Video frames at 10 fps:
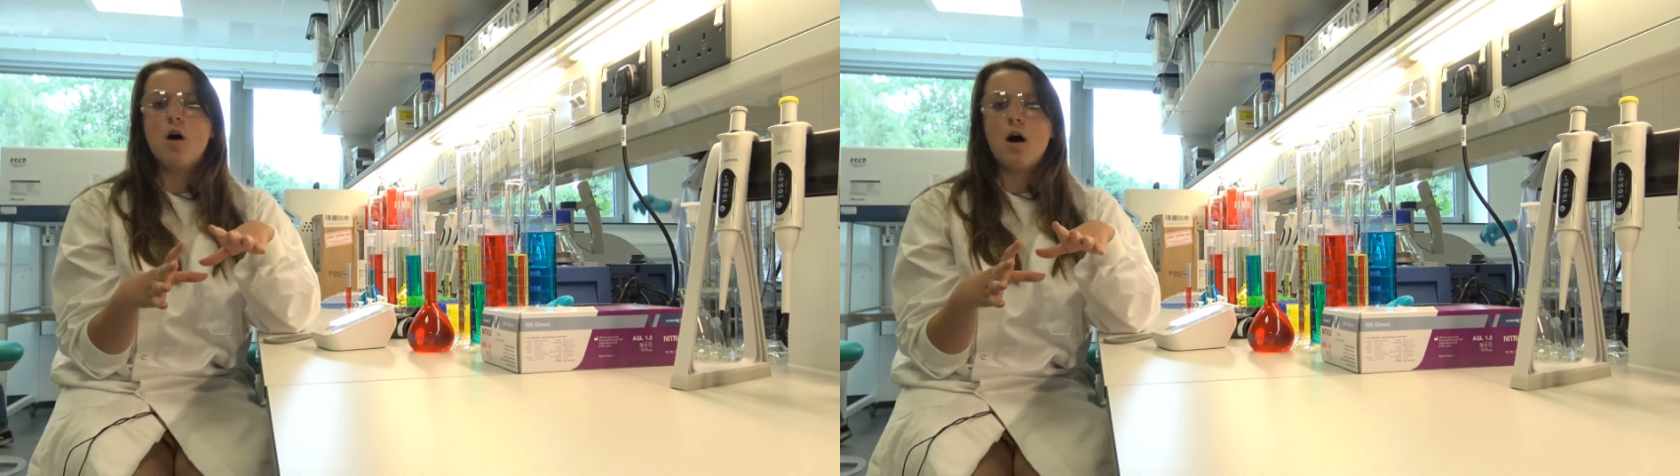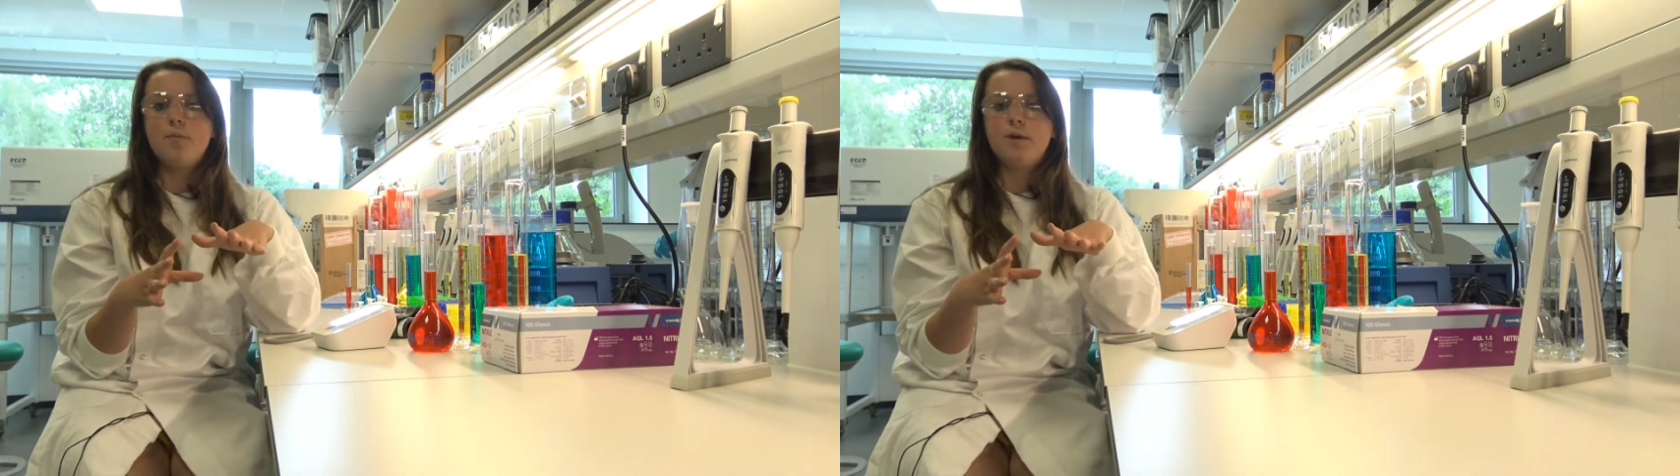
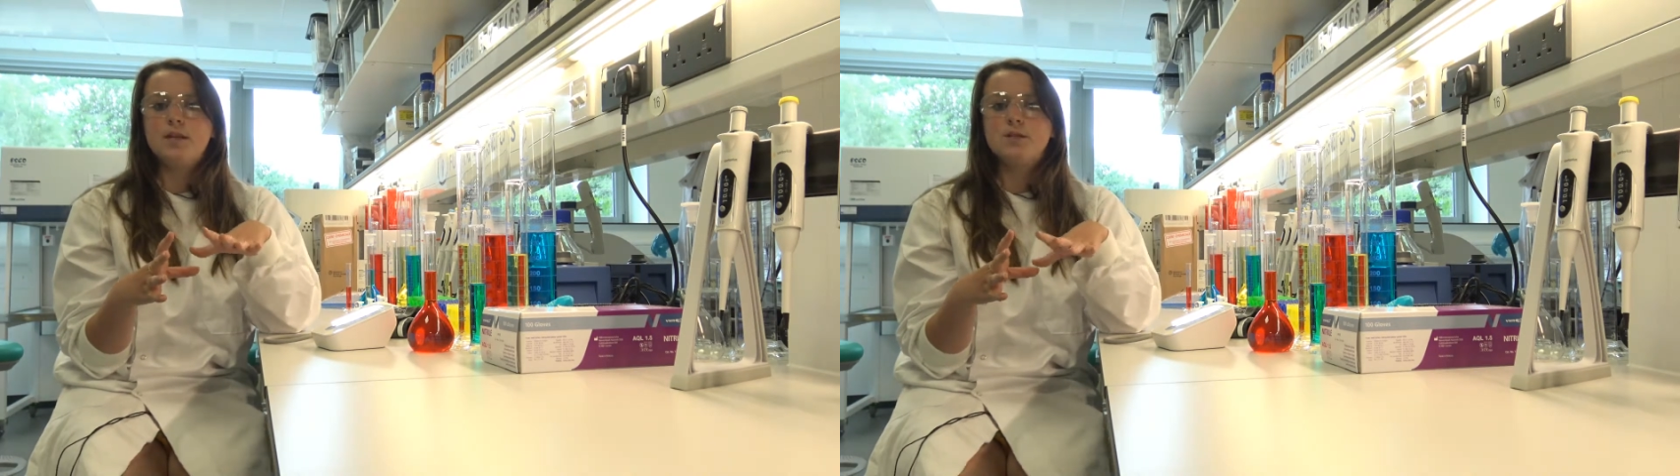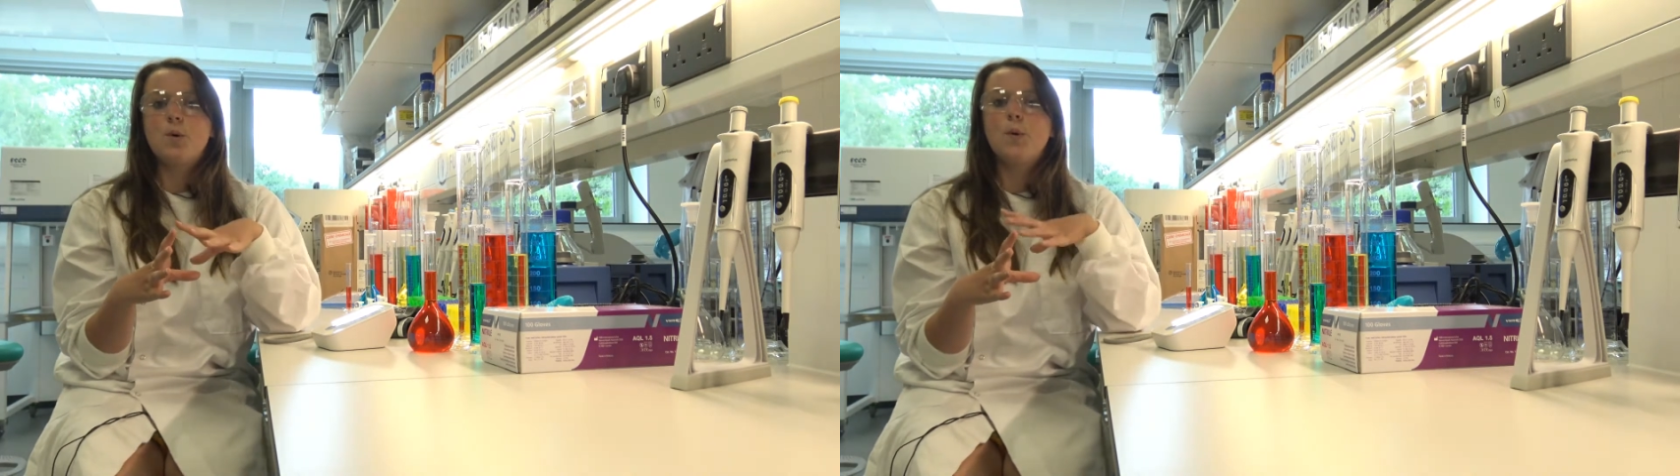
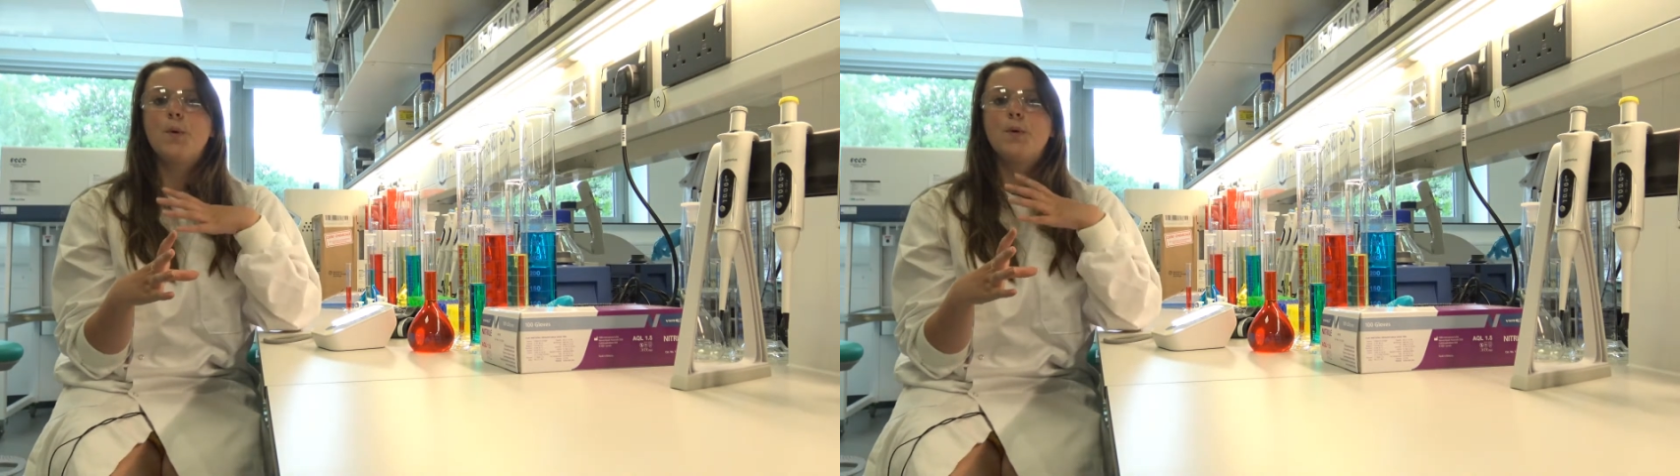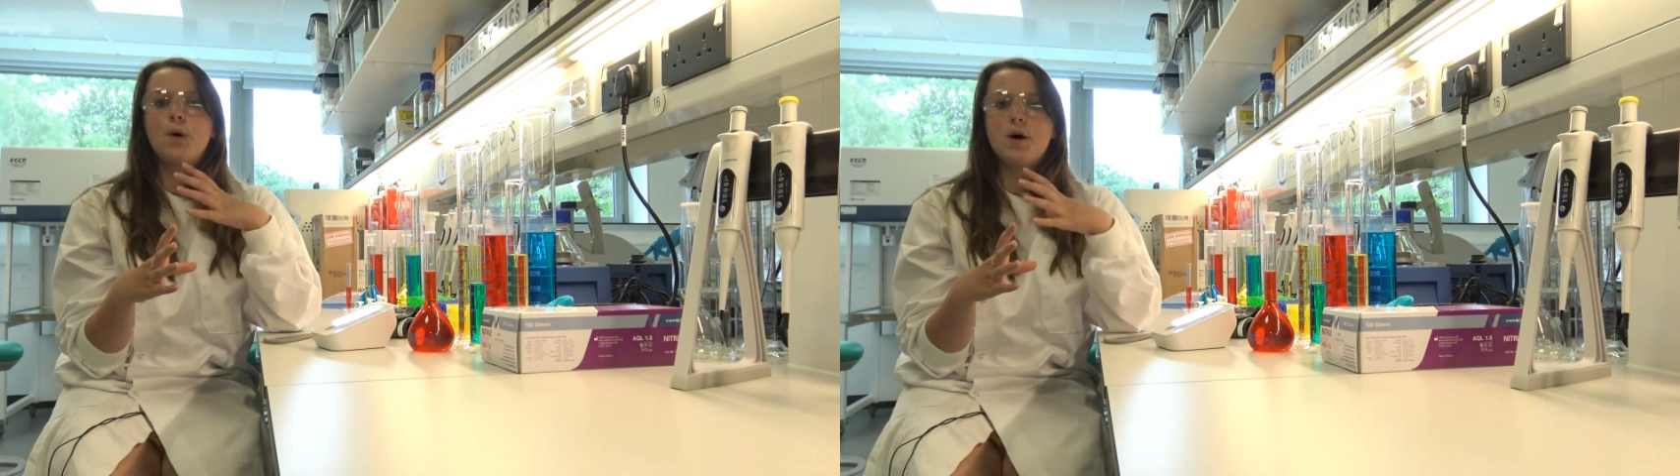heartbeat
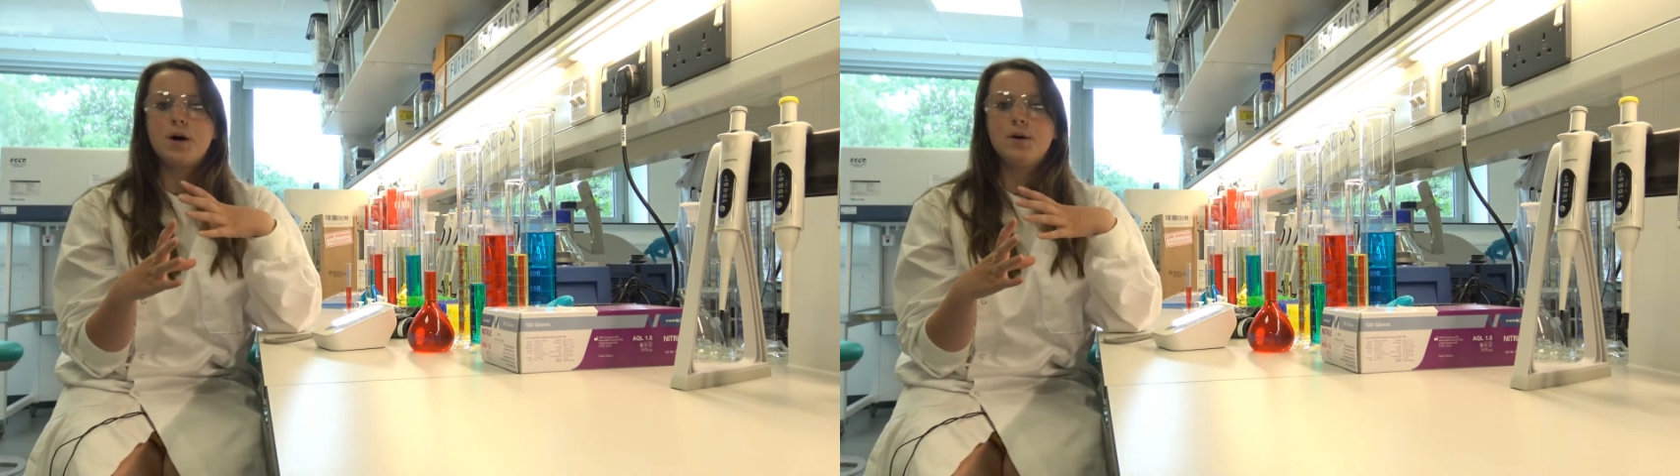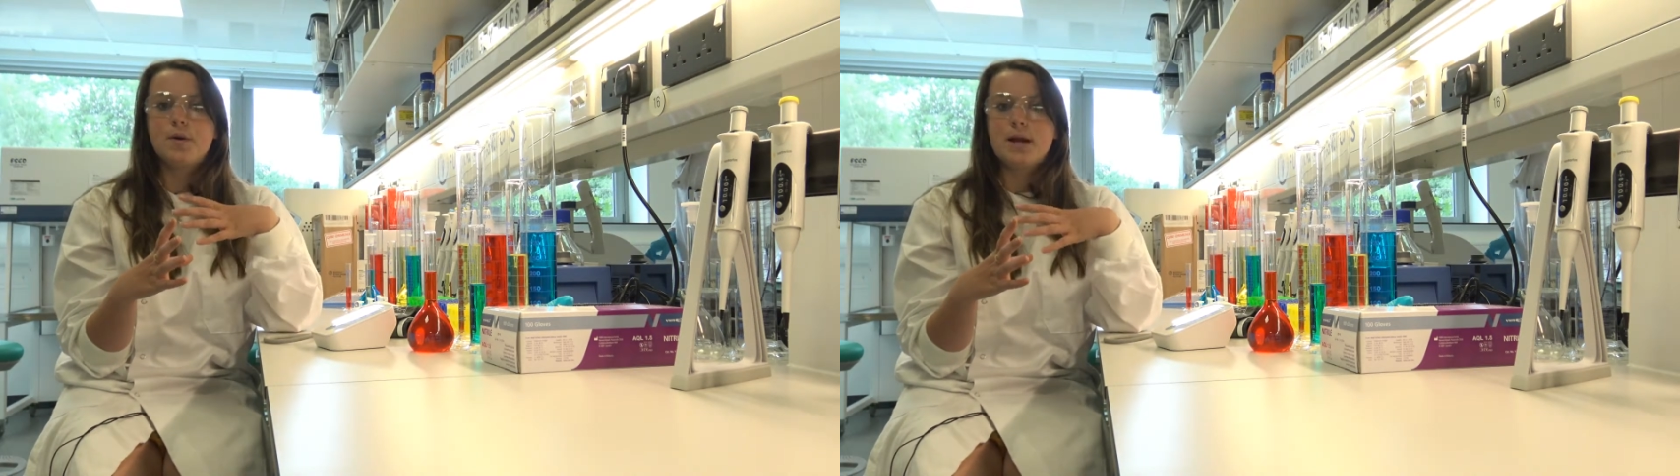or your
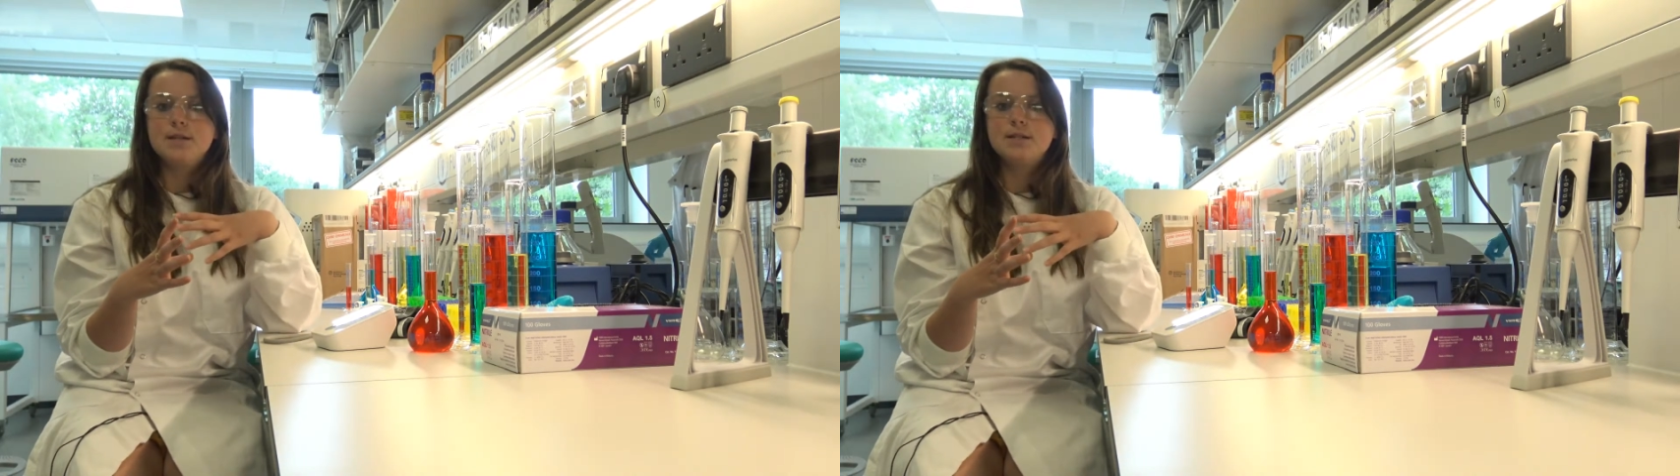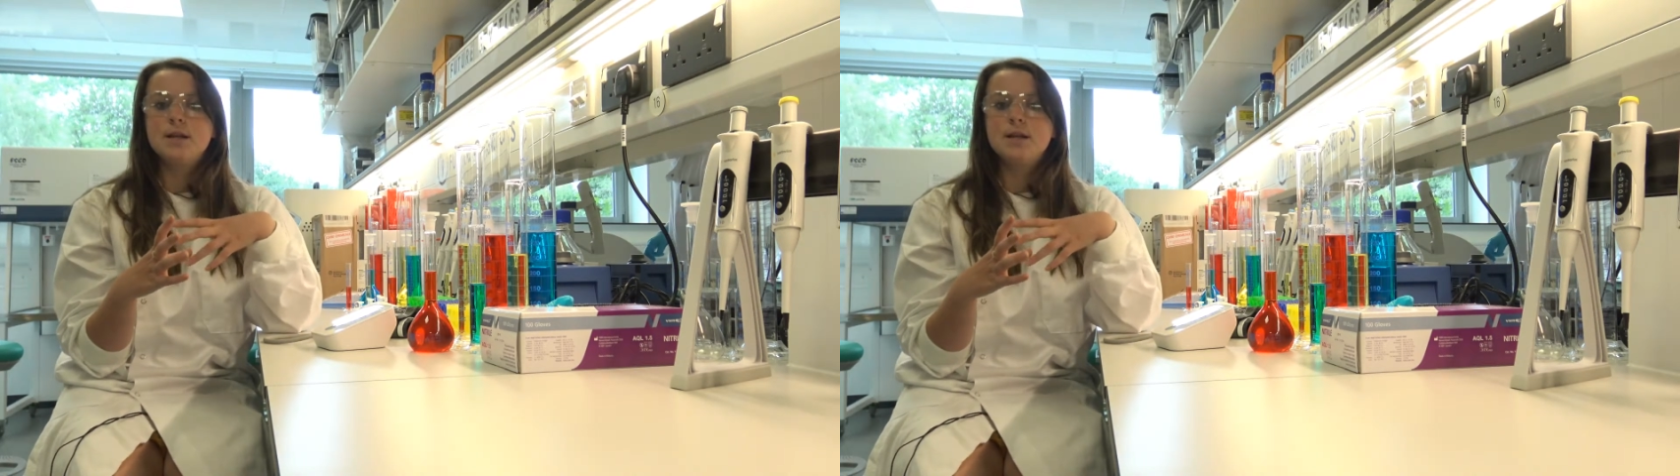heart rate